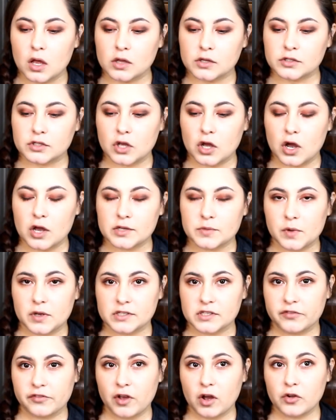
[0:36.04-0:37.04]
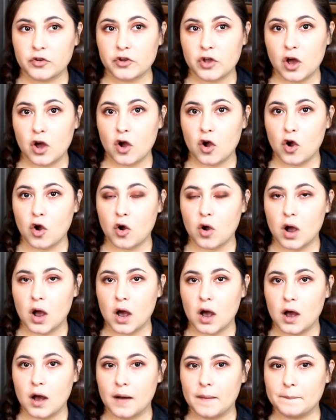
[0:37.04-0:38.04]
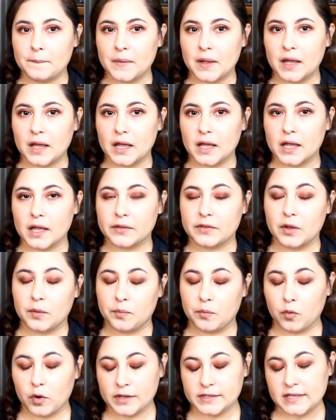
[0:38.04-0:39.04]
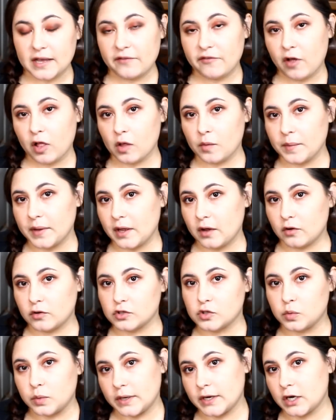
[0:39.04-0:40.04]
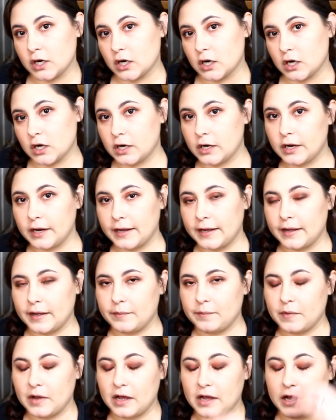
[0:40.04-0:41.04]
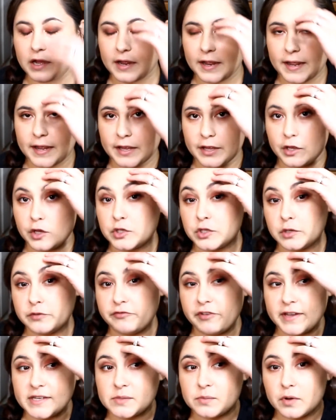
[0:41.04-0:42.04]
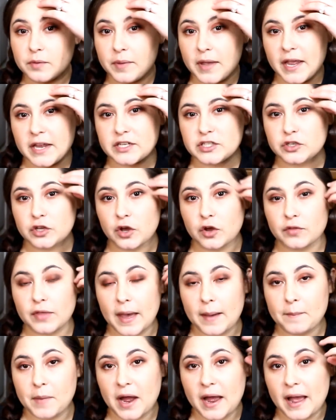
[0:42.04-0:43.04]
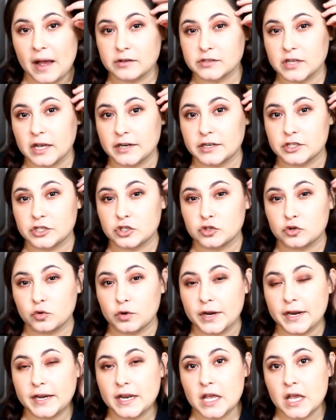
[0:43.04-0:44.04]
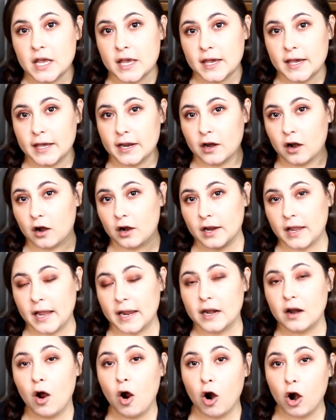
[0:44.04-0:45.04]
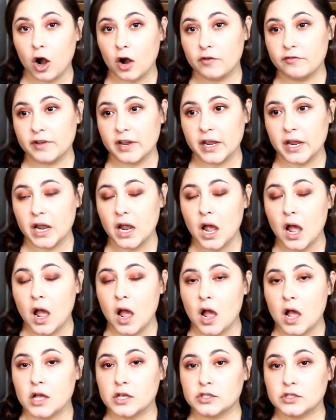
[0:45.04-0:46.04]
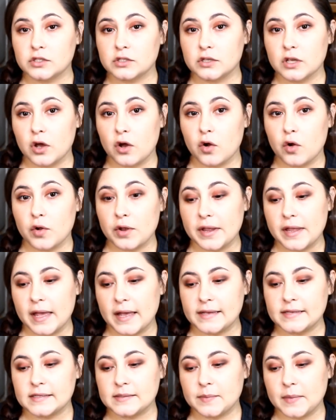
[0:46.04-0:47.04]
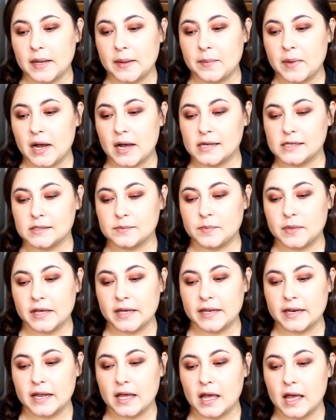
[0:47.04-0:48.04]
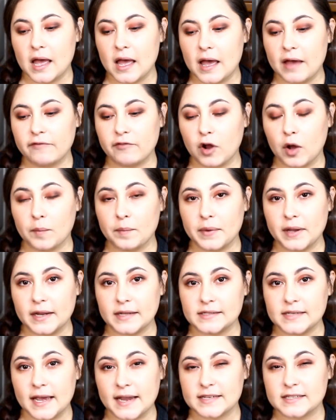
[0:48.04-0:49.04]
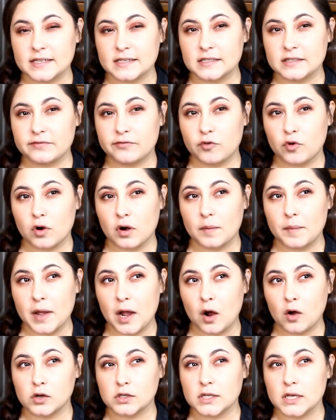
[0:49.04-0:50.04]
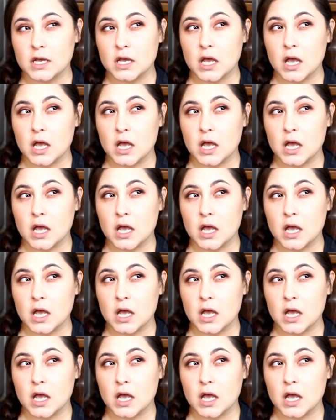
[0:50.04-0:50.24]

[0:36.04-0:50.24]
so as most of y'all know, the ones that follow me on Twitter and my YouTube Facebook page know that my house got destroyed in Hurricane Harvey. So yes, me and my husband have not been in Texas for about,